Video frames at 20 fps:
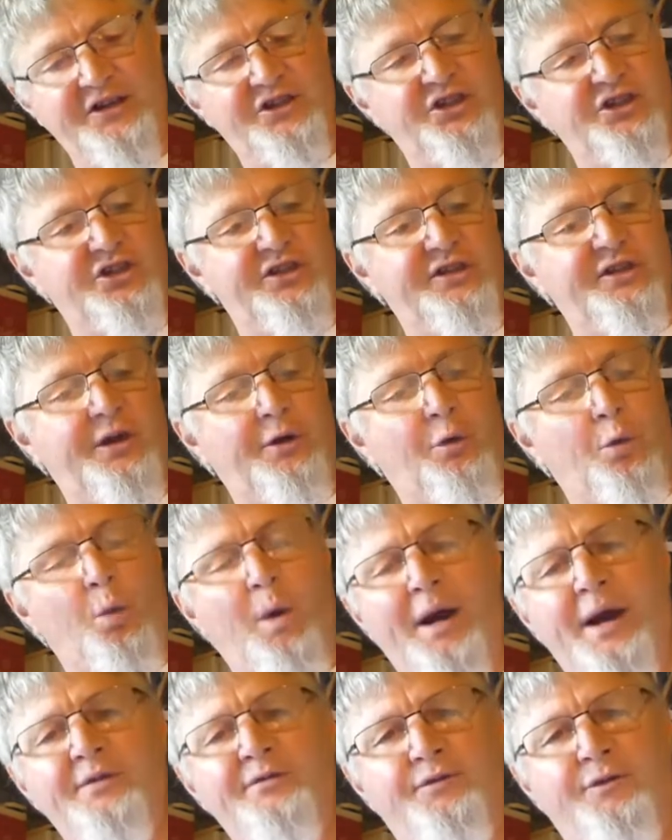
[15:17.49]
She said they're a
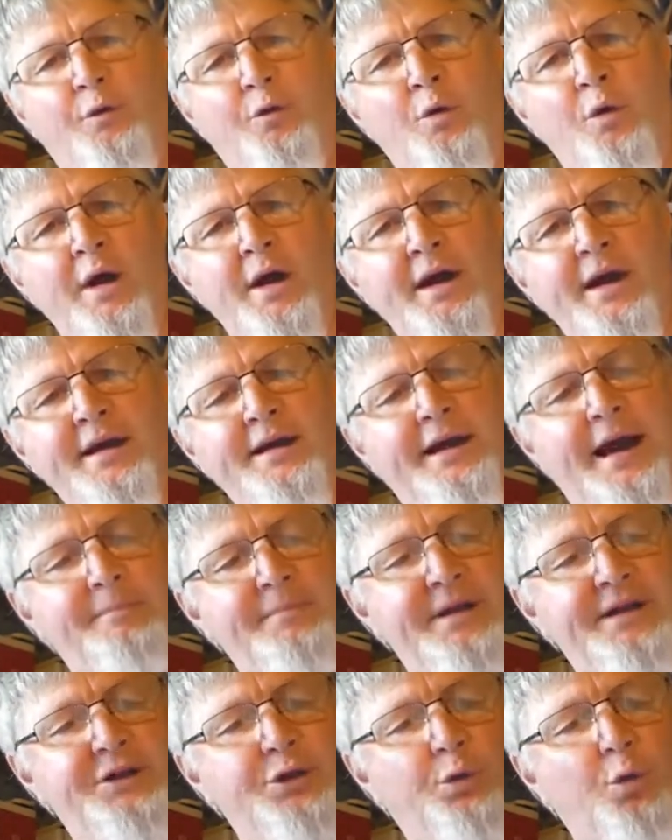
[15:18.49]
wonderful
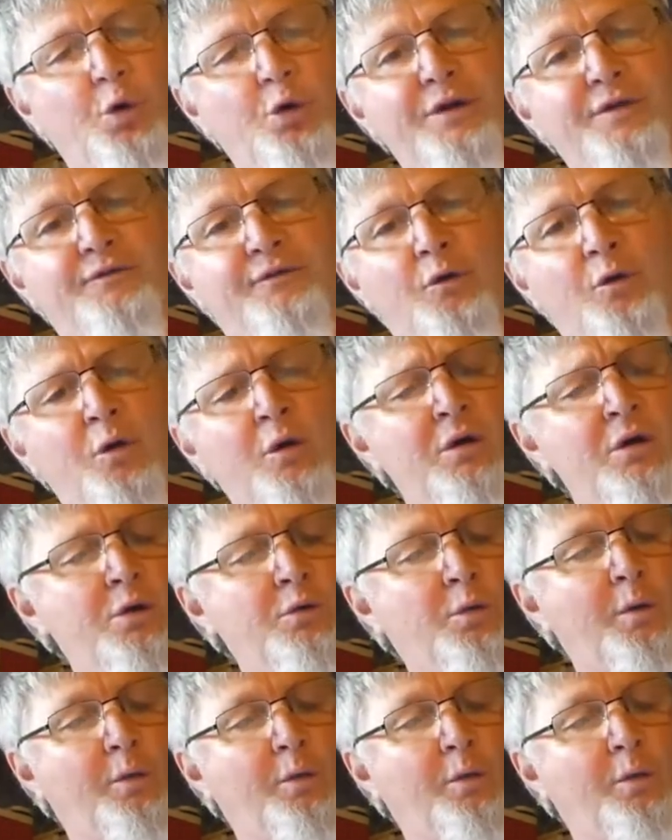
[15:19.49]
company to work for.